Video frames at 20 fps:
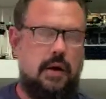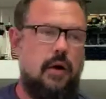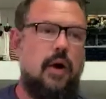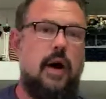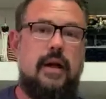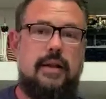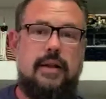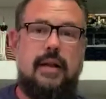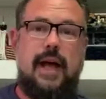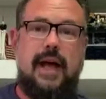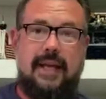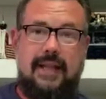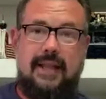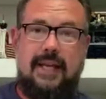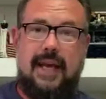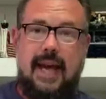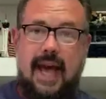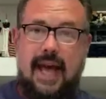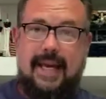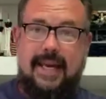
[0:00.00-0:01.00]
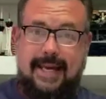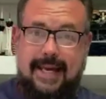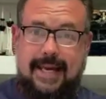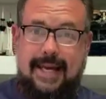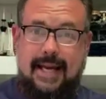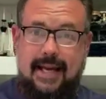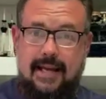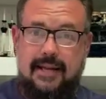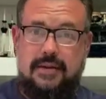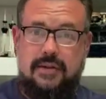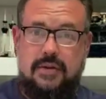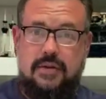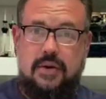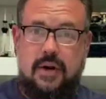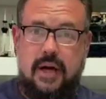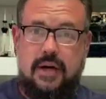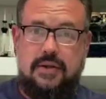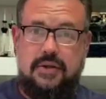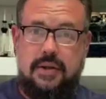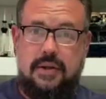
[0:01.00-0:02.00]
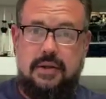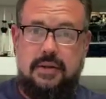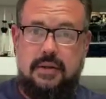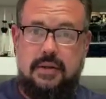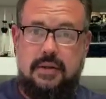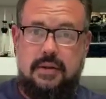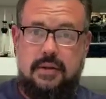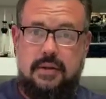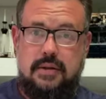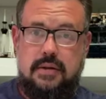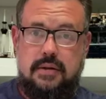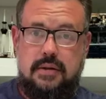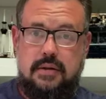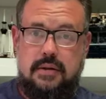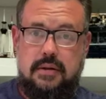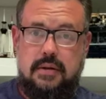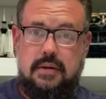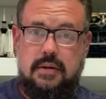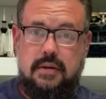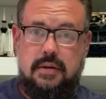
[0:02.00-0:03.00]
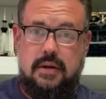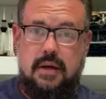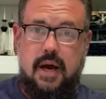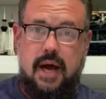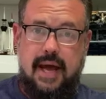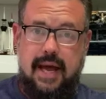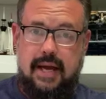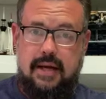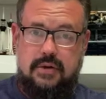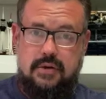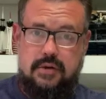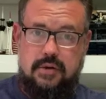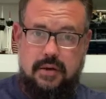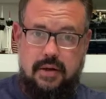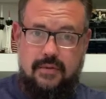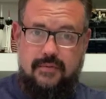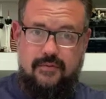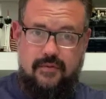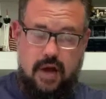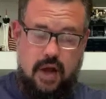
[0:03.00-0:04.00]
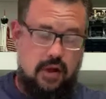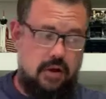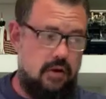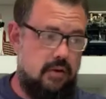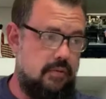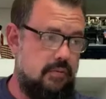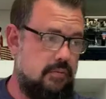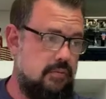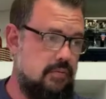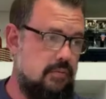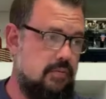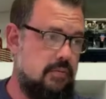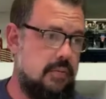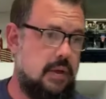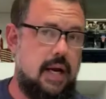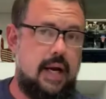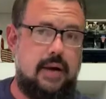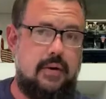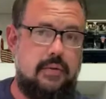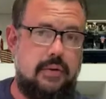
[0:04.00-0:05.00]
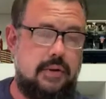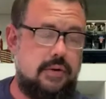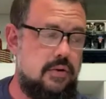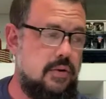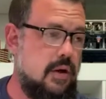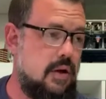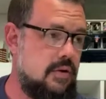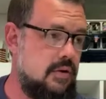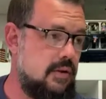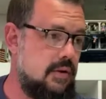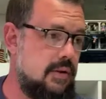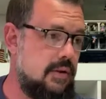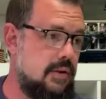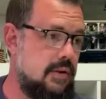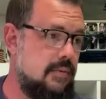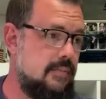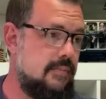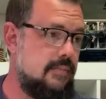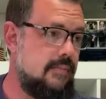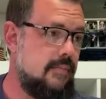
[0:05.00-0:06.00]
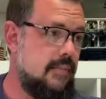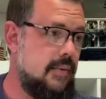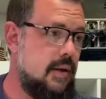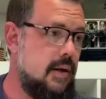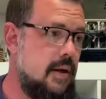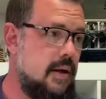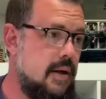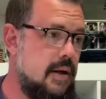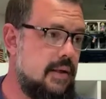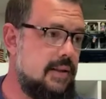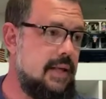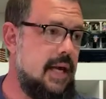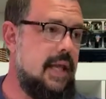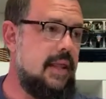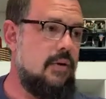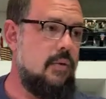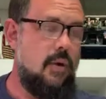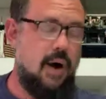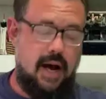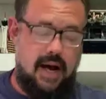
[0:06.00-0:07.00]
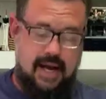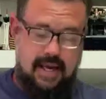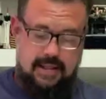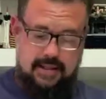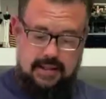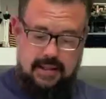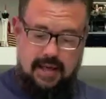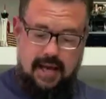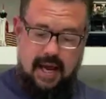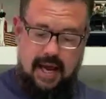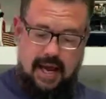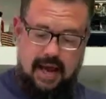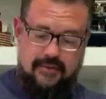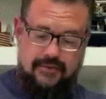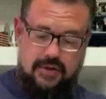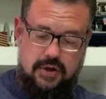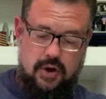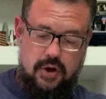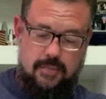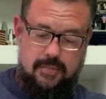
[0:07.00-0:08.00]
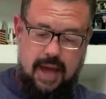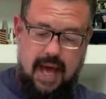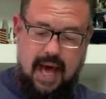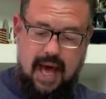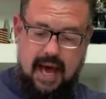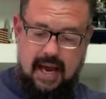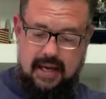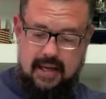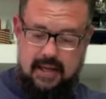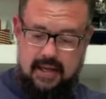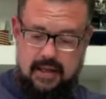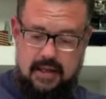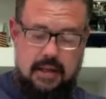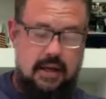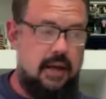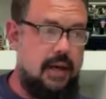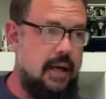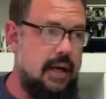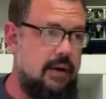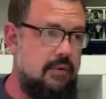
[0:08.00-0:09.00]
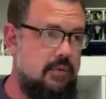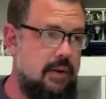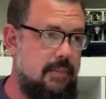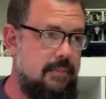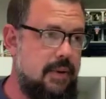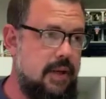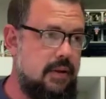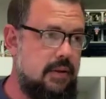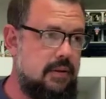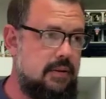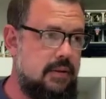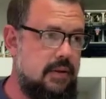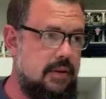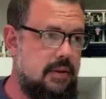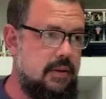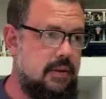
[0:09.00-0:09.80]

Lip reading: unlike the IKEA instructions, I actually follow LEGO instructions. Because otherwise, I have to go back and rebuild.